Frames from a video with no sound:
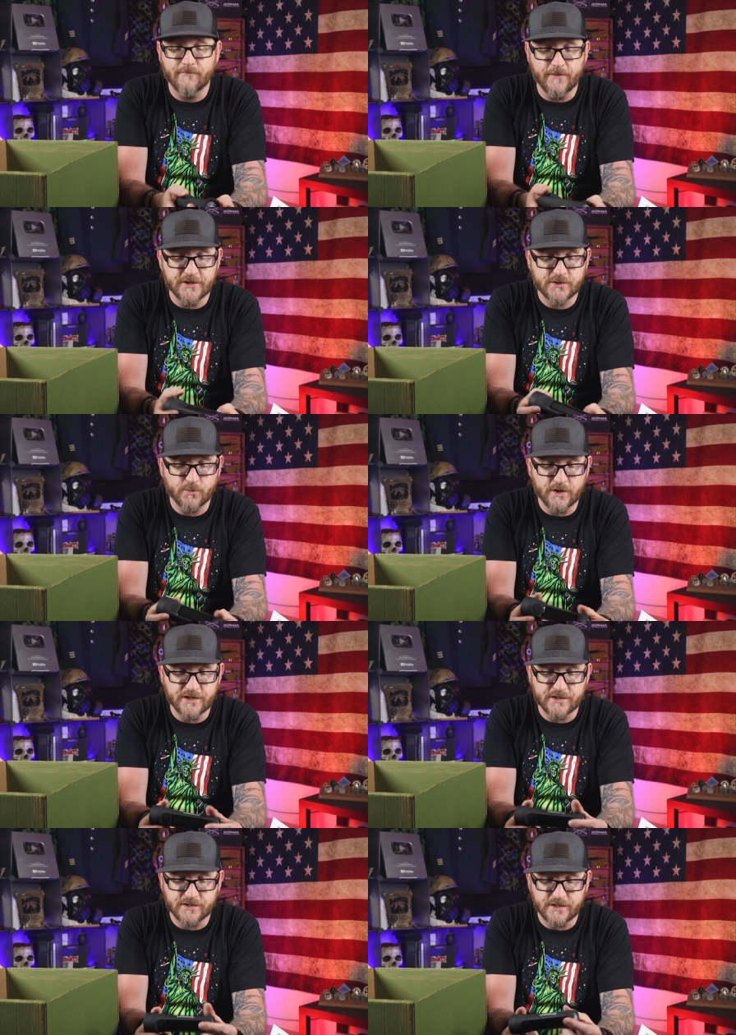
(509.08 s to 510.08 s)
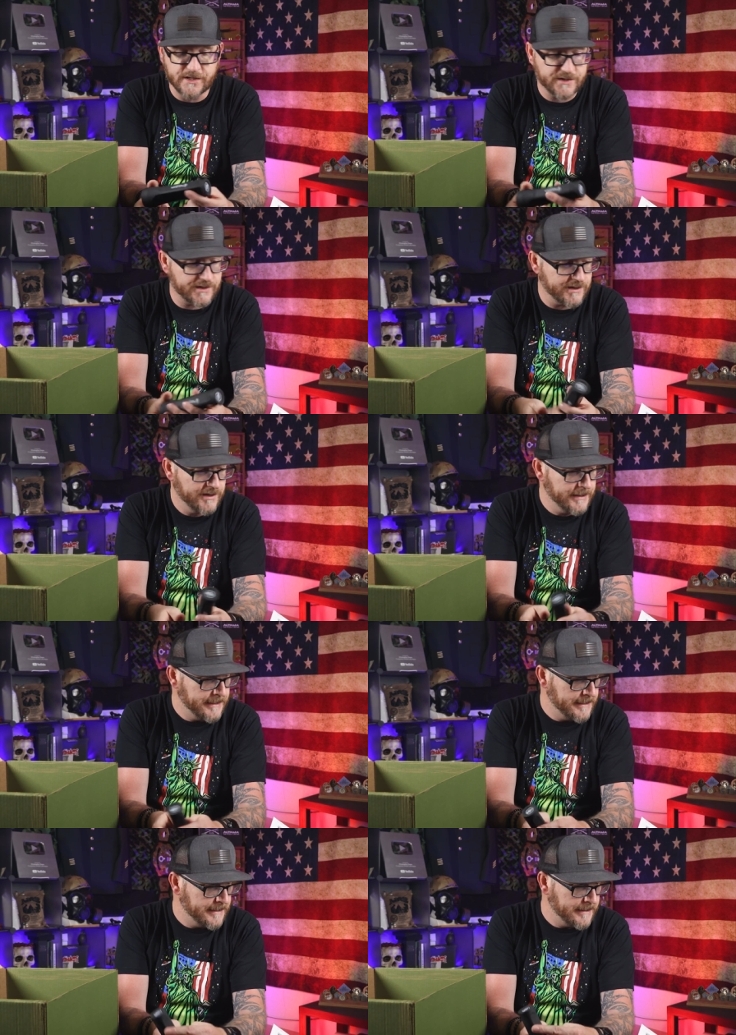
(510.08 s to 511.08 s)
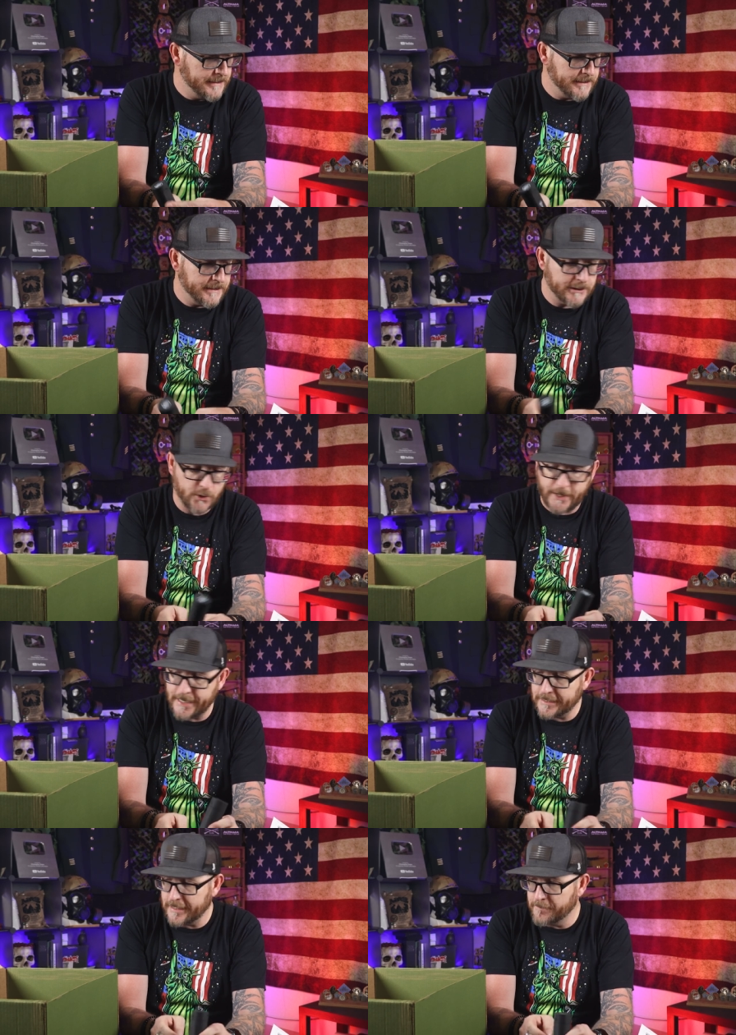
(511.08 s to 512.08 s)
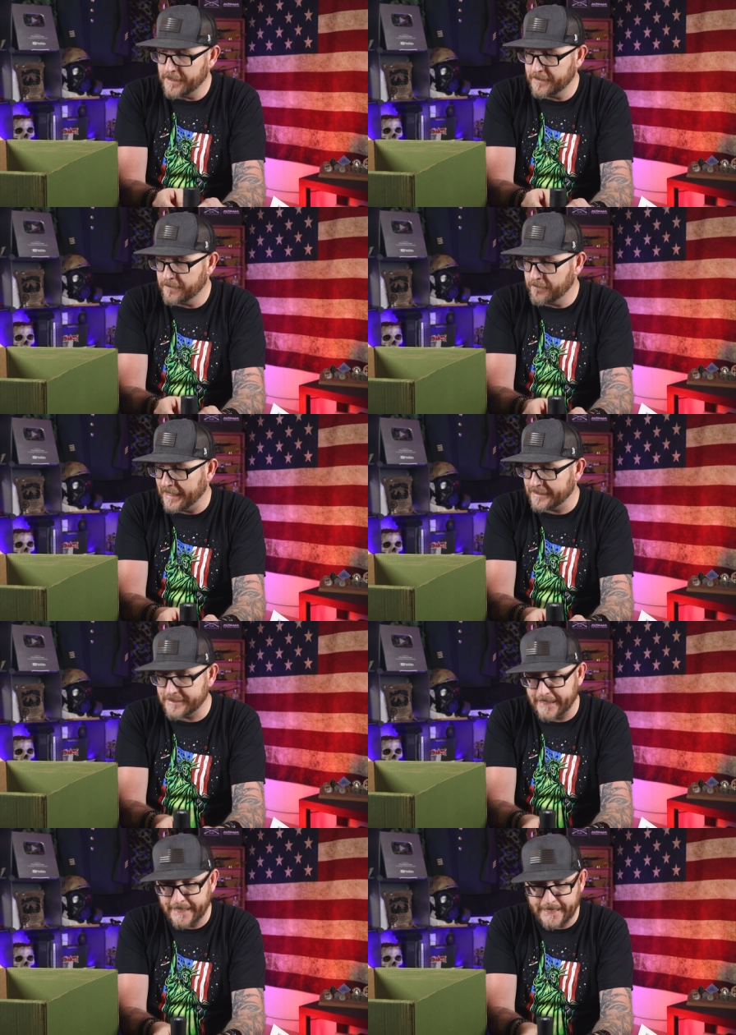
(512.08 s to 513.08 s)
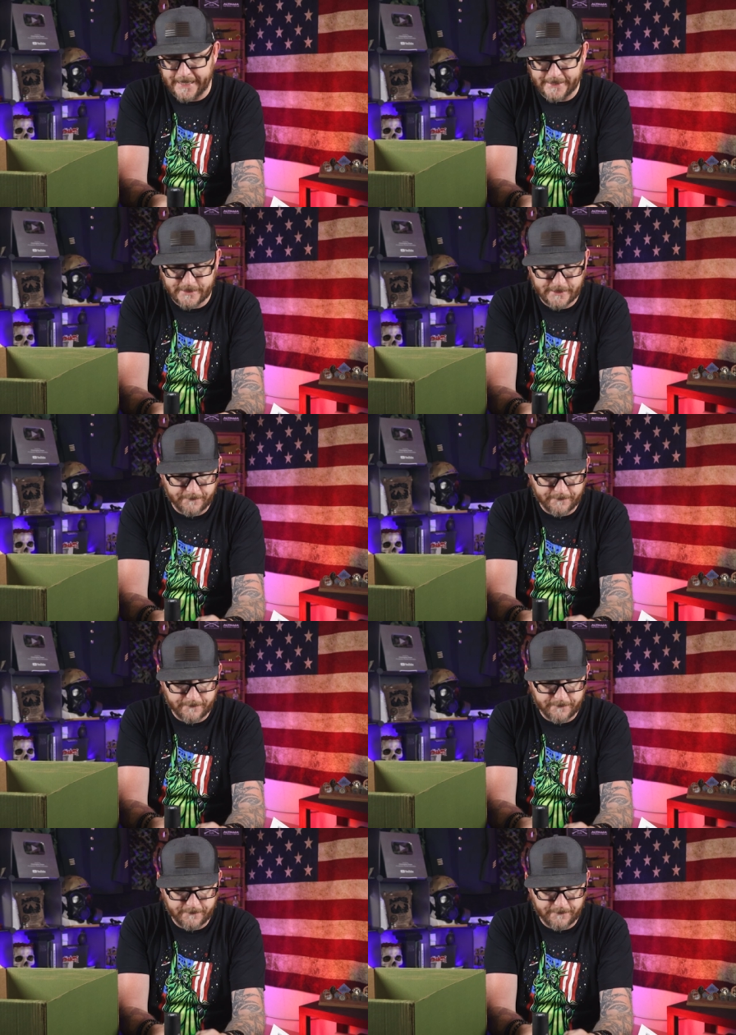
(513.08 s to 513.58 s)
This was this Crate Club box that I got